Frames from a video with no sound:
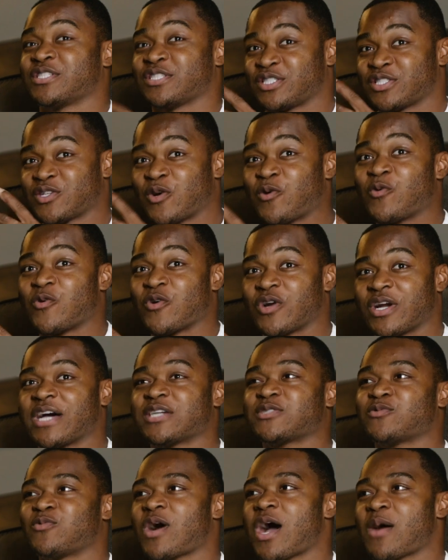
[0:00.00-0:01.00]
to score.
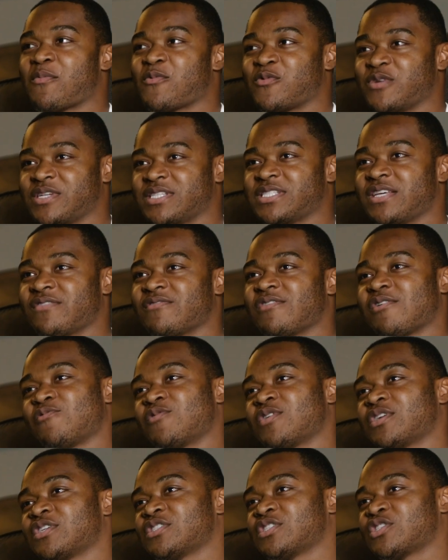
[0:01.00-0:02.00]
That's why I'm a receiver. I
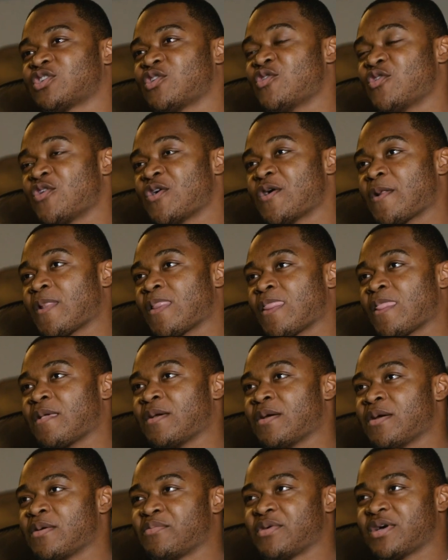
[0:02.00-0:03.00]
wanted to score.
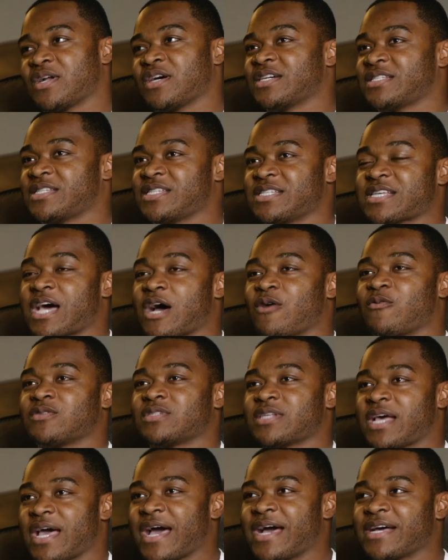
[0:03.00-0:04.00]
But since I
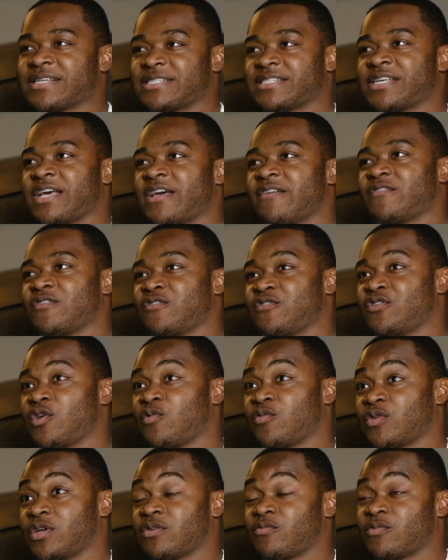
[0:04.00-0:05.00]
was at safety, you know,
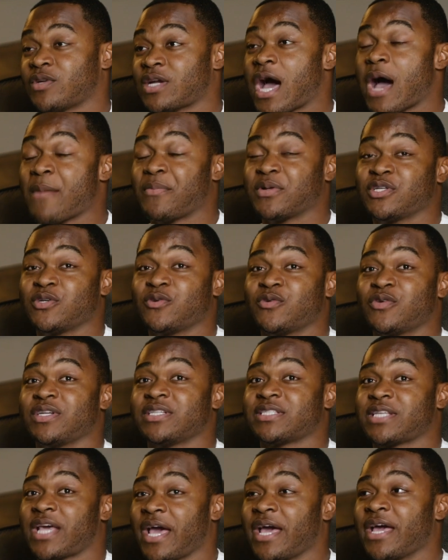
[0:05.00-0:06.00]
when the
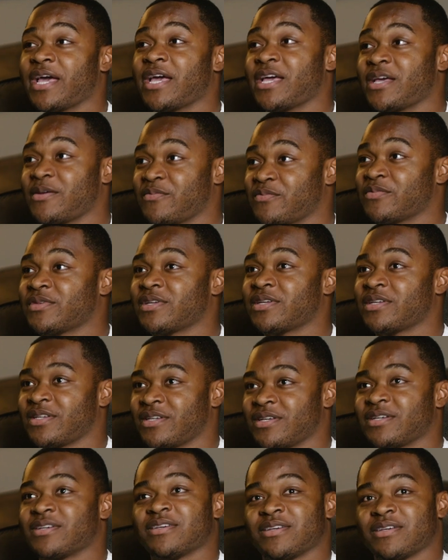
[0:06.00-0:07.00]
opportunities came,
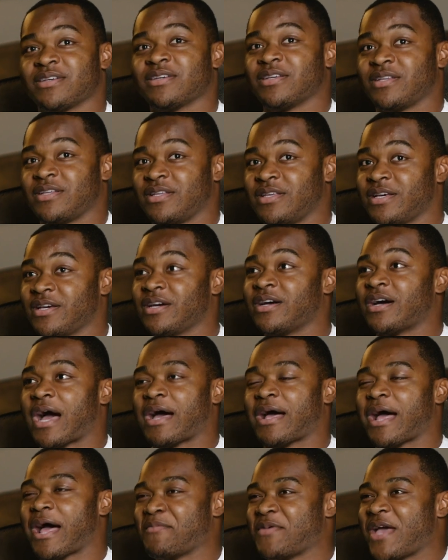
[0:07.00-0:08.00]

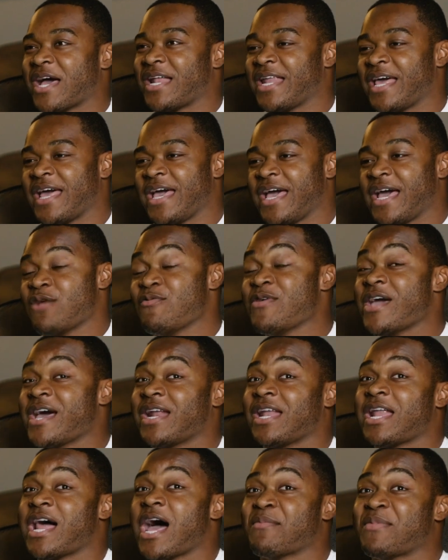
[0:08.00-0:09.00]
yeah. We had
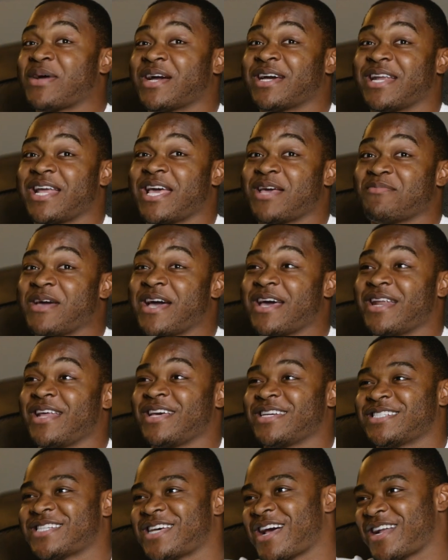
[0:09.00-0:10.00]
a linebacker named
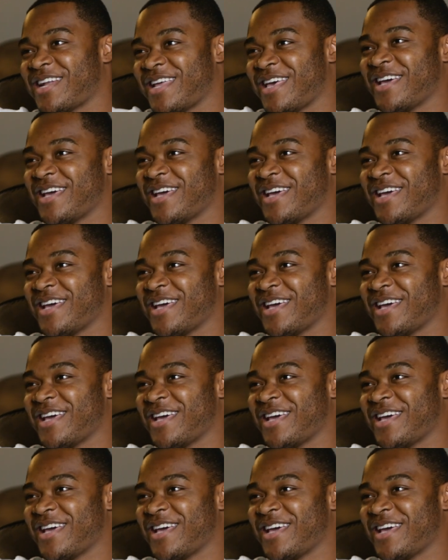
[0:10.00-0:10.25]
Headache. Shout out to